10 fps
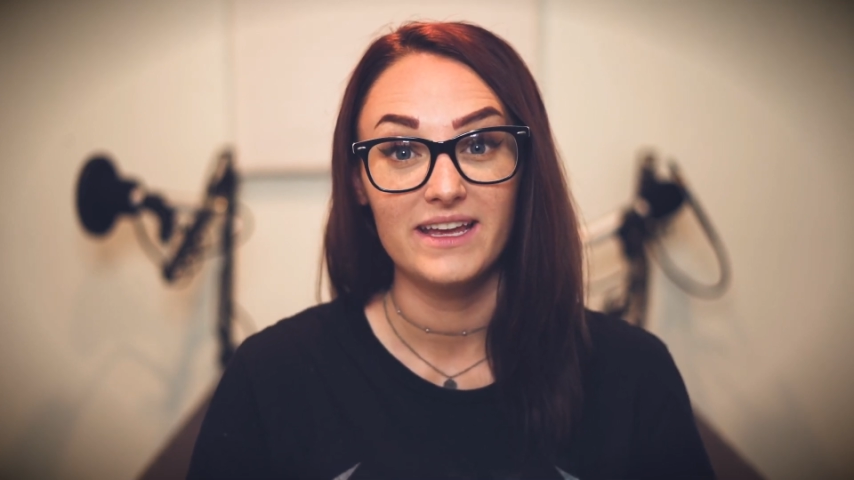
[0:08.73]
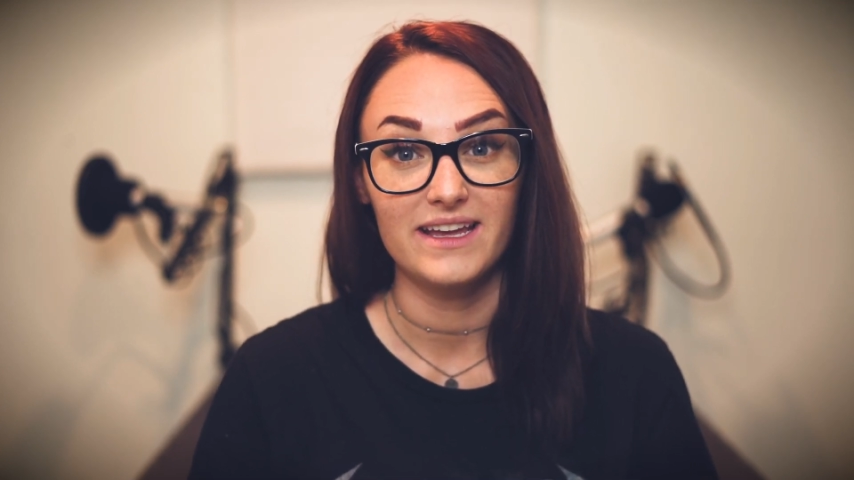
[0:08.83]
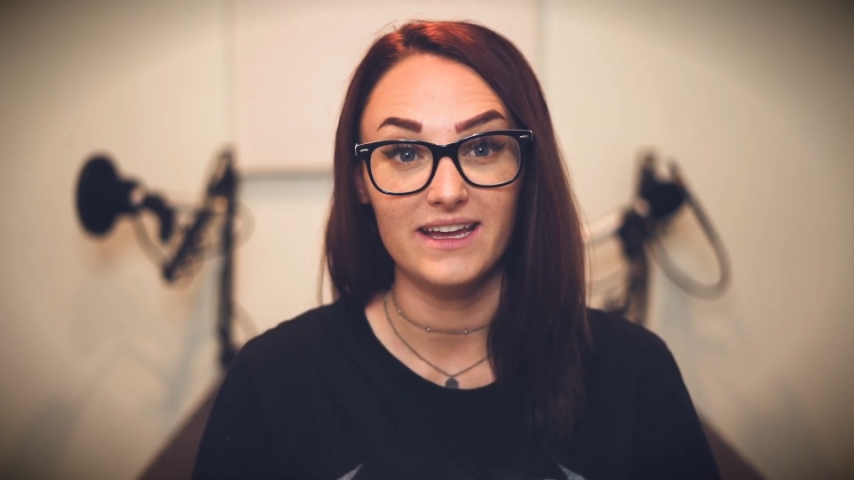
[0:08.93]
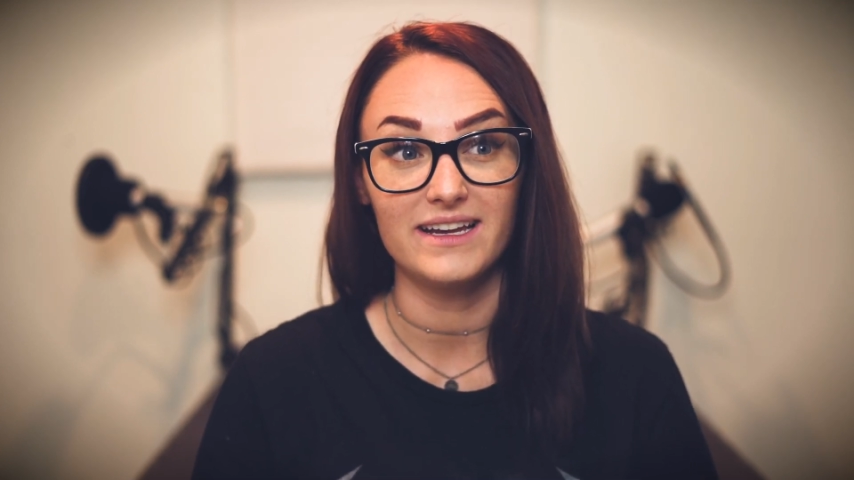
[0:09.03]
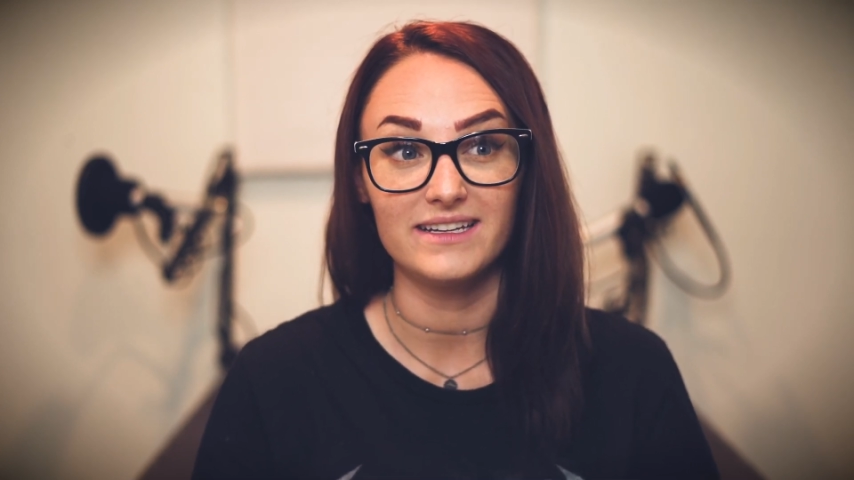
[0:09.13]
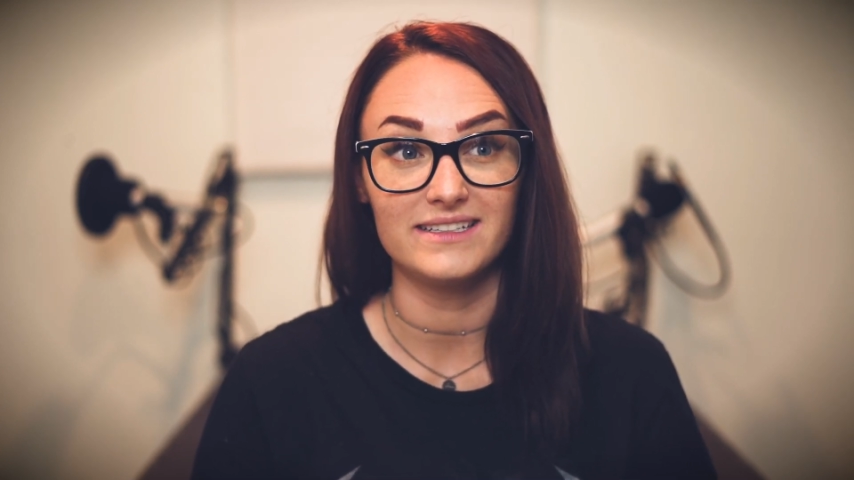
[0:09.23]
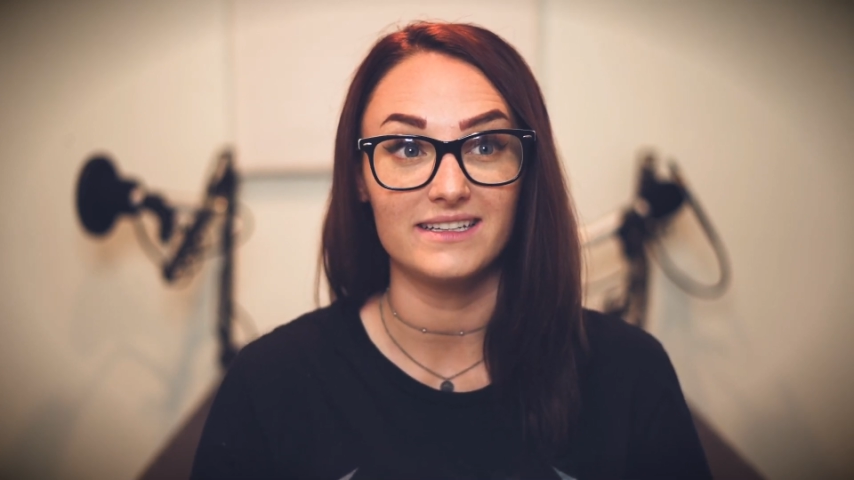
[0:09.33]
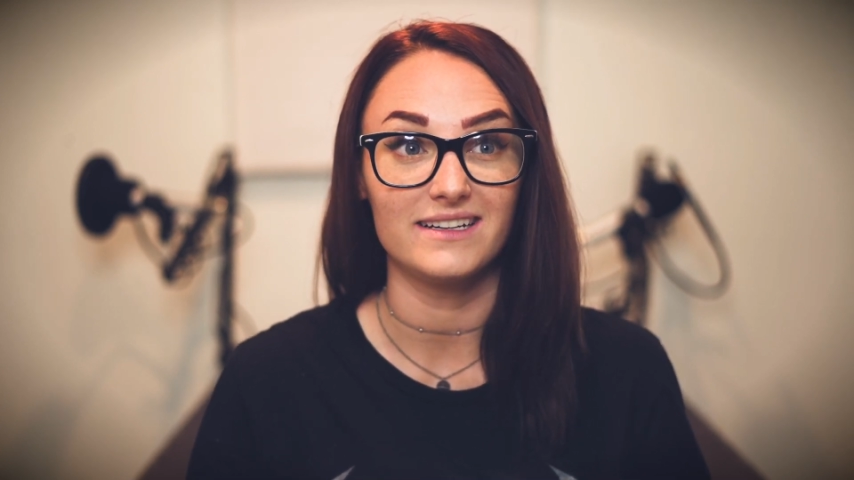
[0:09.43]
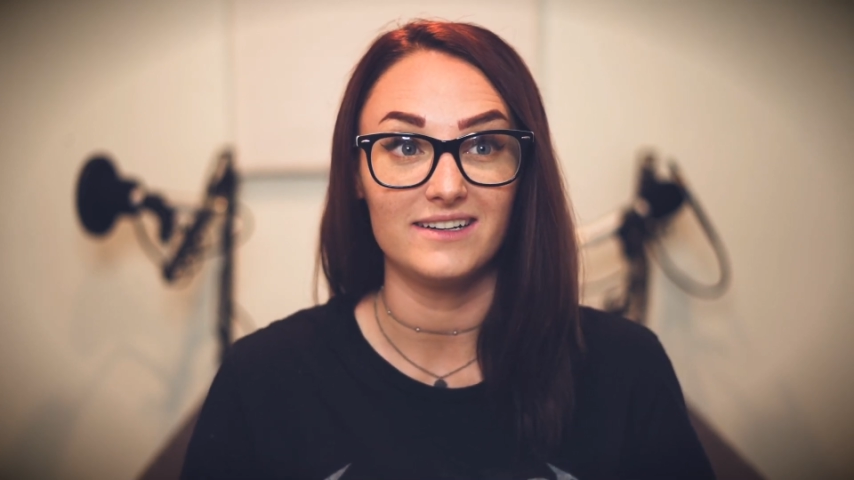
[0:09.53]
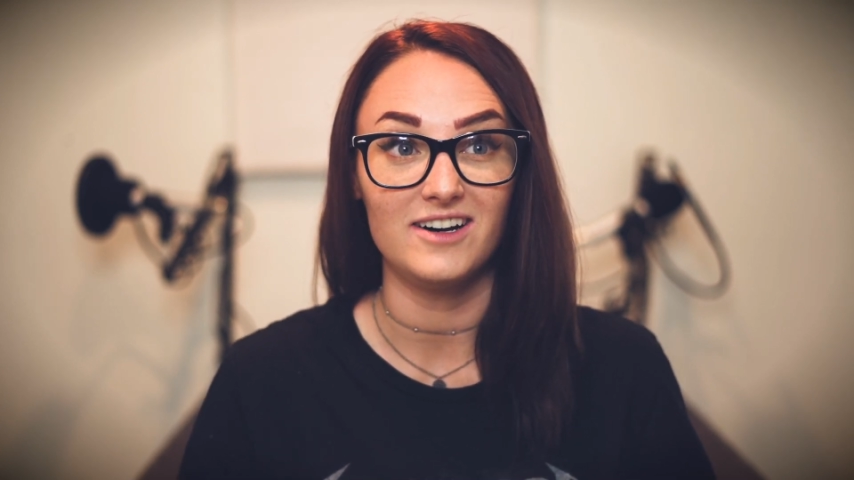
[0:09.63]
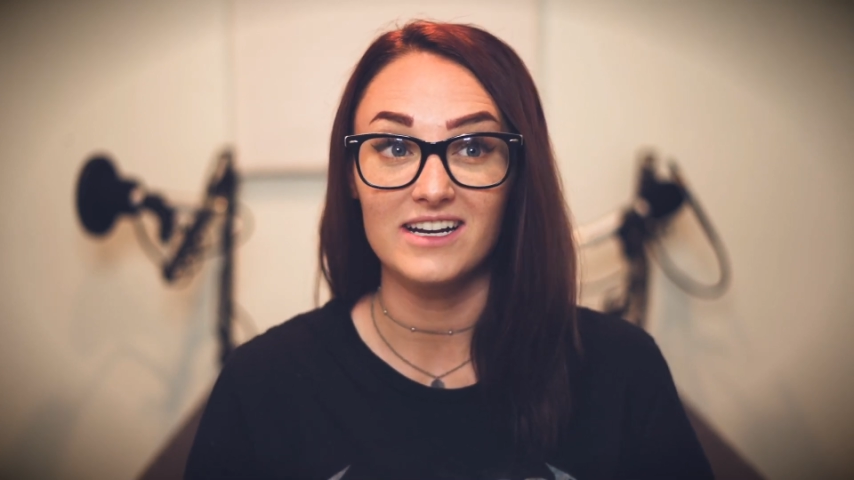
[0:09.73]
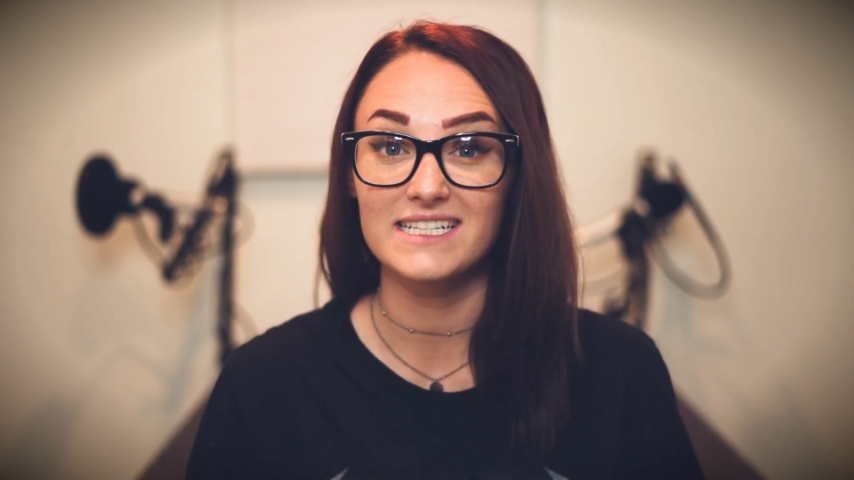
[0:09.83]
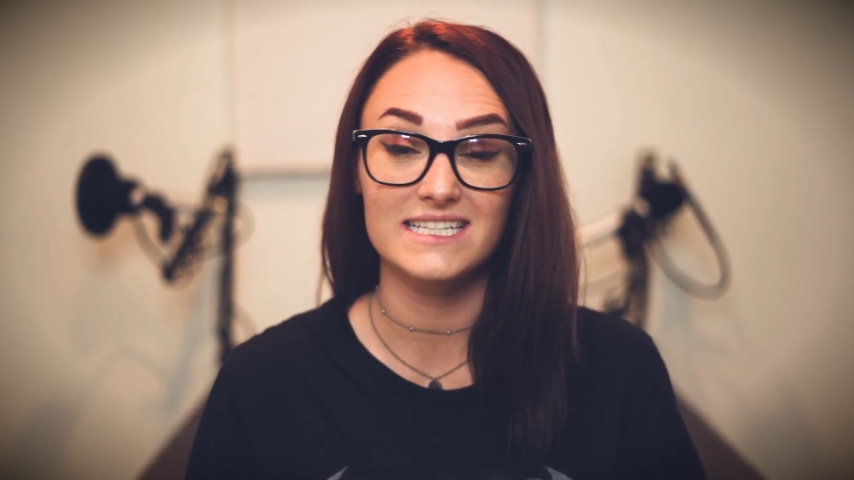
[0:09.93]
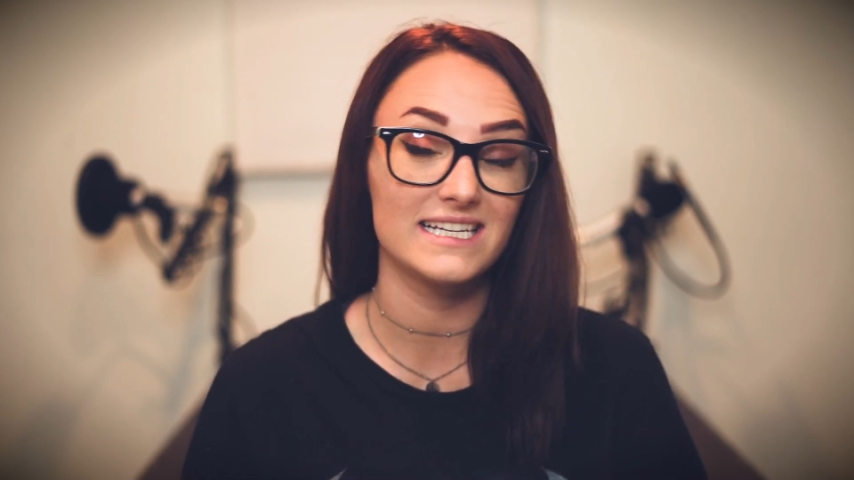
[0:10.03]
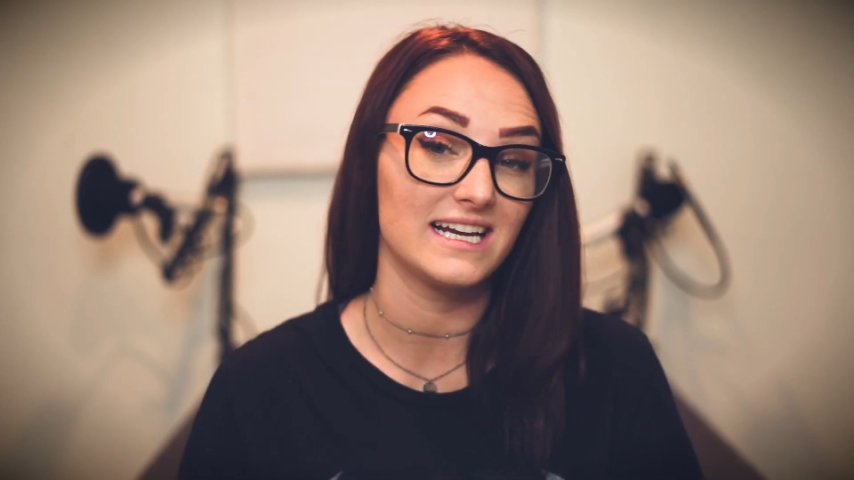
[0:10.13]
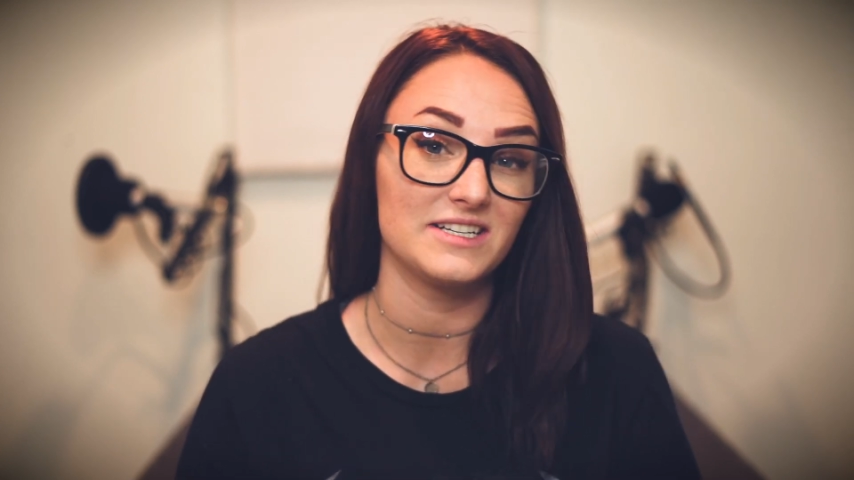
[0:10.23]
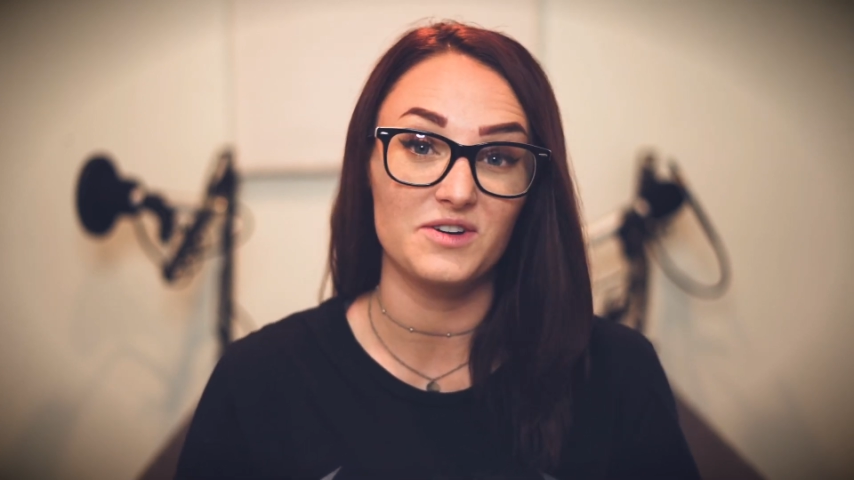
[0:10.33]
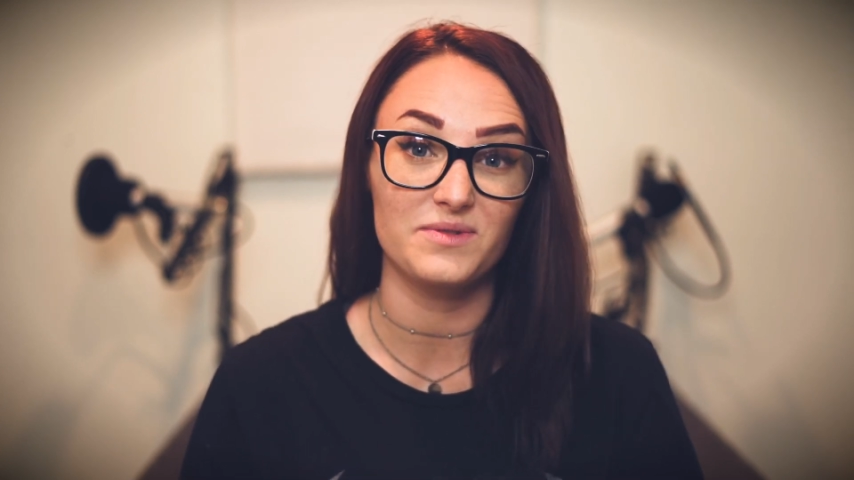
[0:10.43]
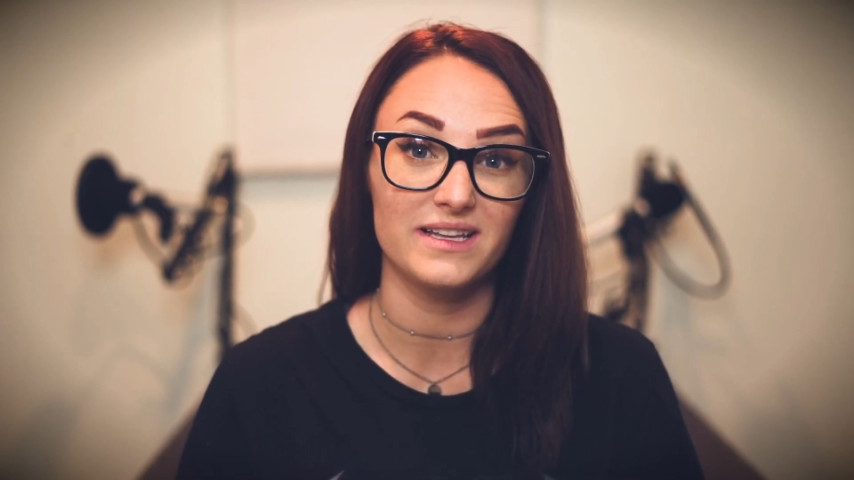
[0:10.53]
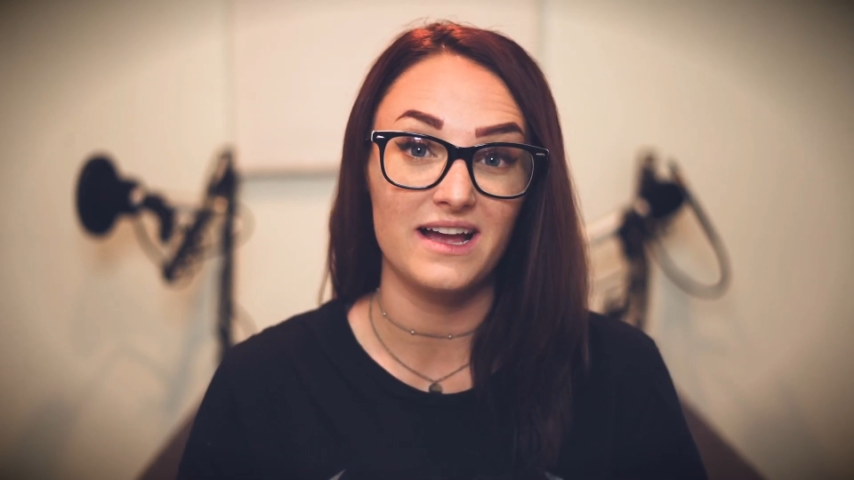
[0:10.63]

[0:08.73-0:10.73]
and honestly I don't really